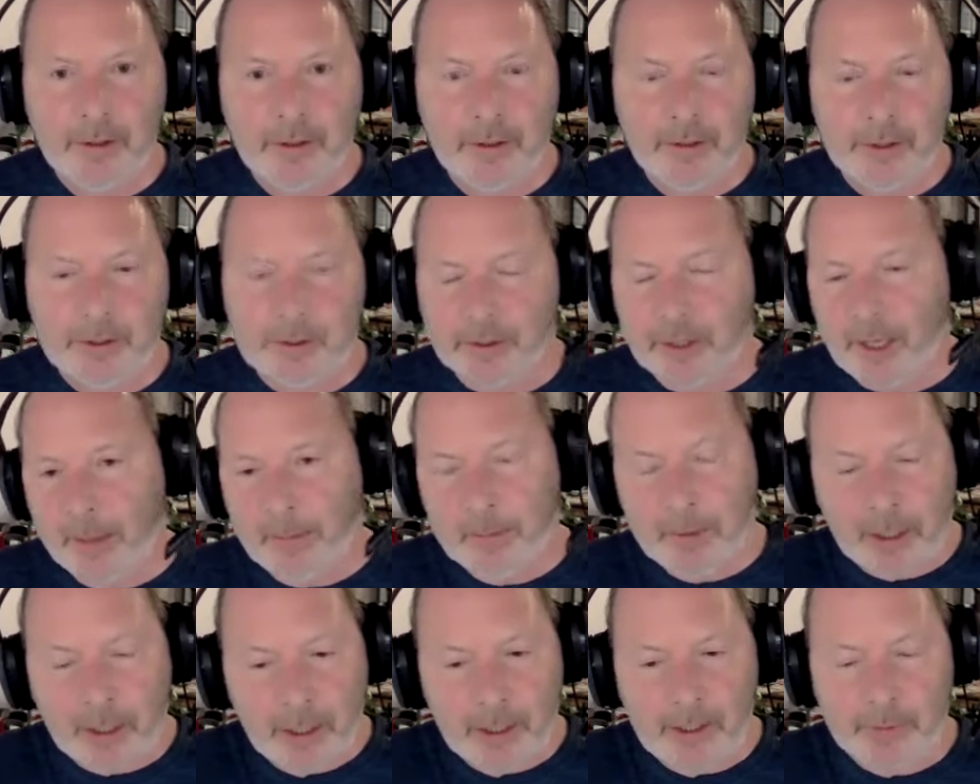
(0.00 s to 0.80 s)
the
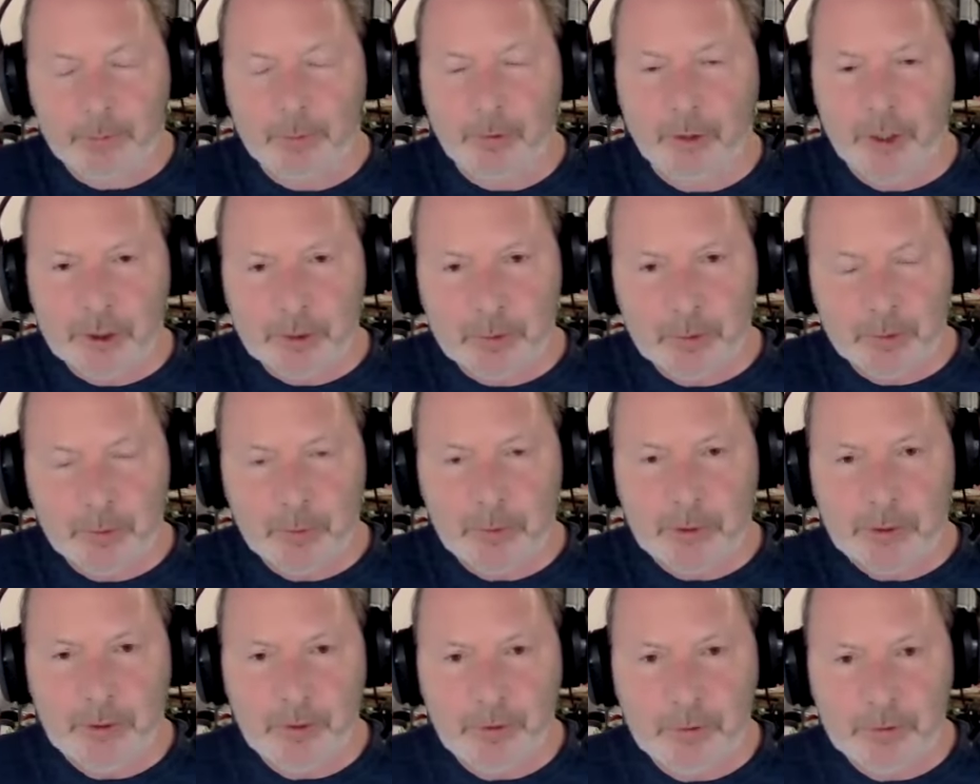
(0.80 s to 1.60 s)
same kind of principles
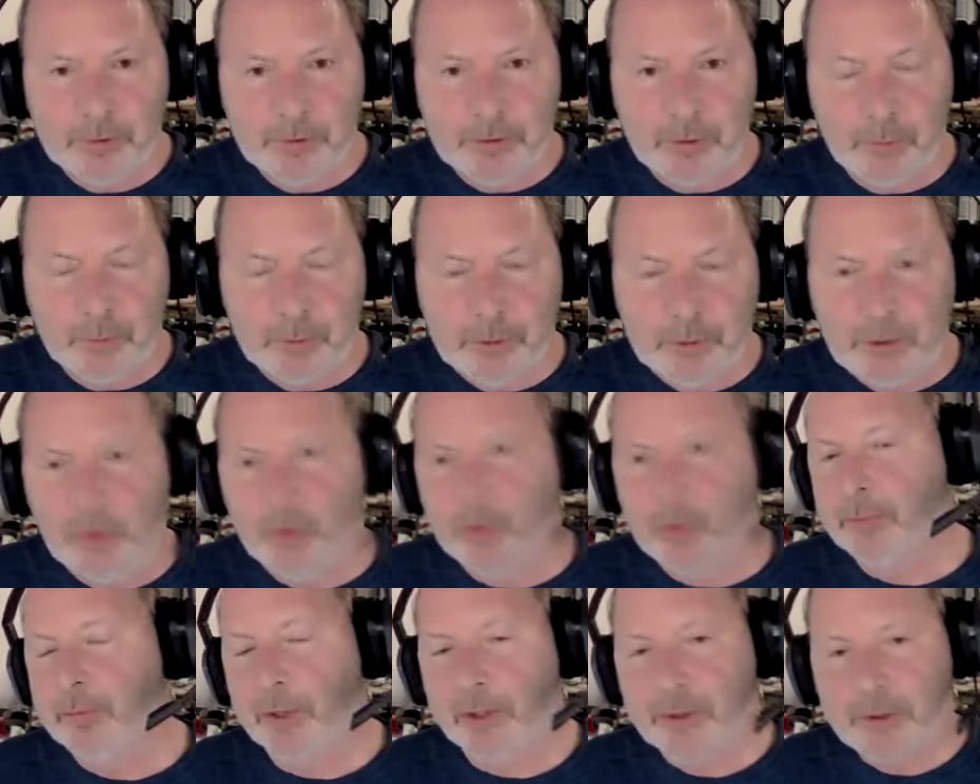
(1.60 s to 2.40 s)
we use, that we know
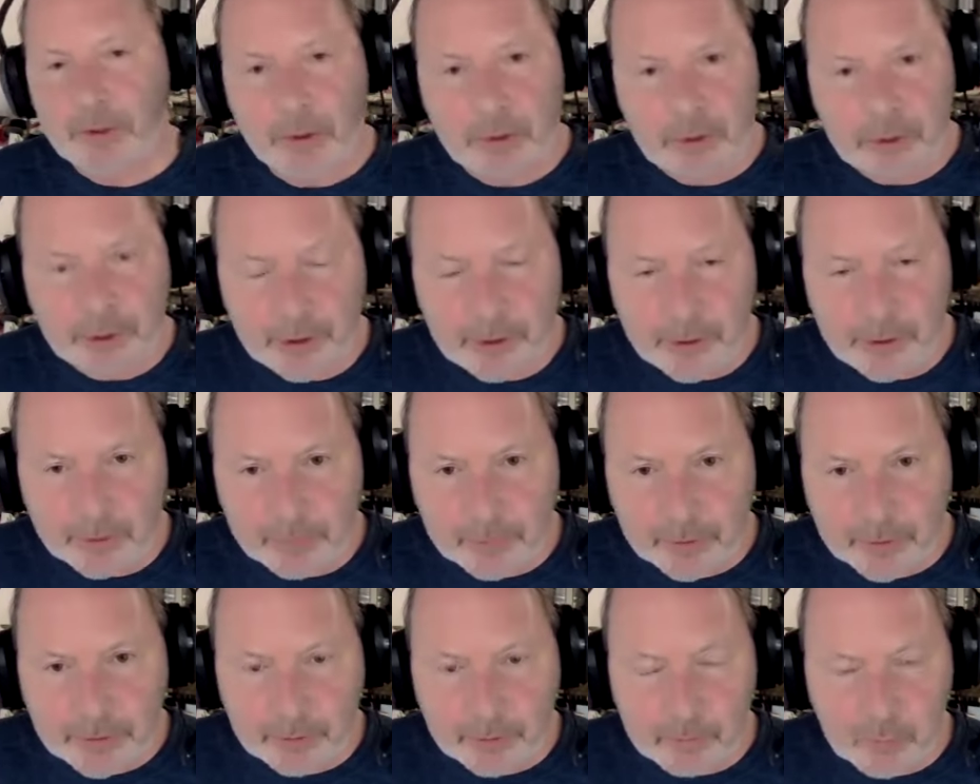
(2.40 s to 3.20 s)
to brush our teeth
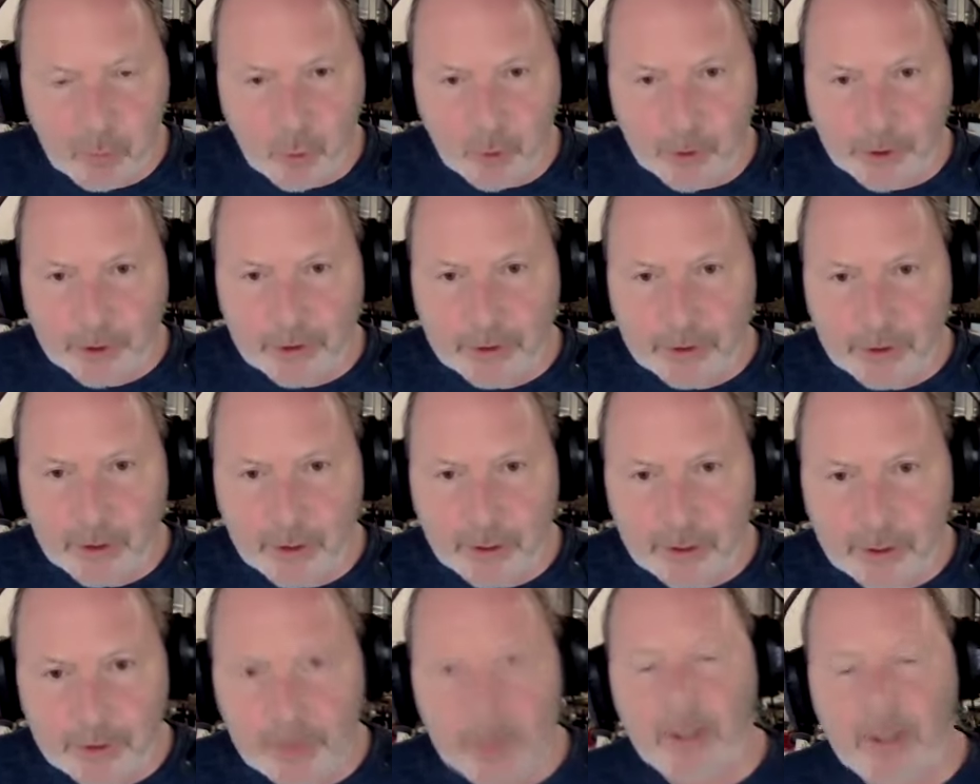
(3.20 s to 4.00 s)
every morning and
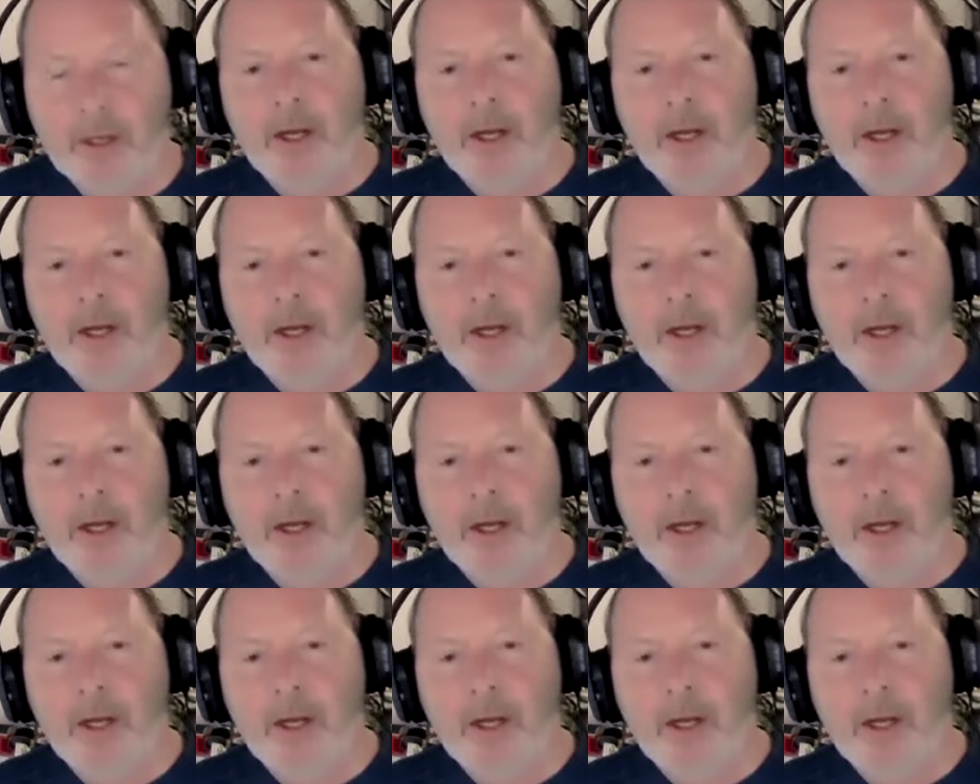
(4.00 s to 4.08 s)
night,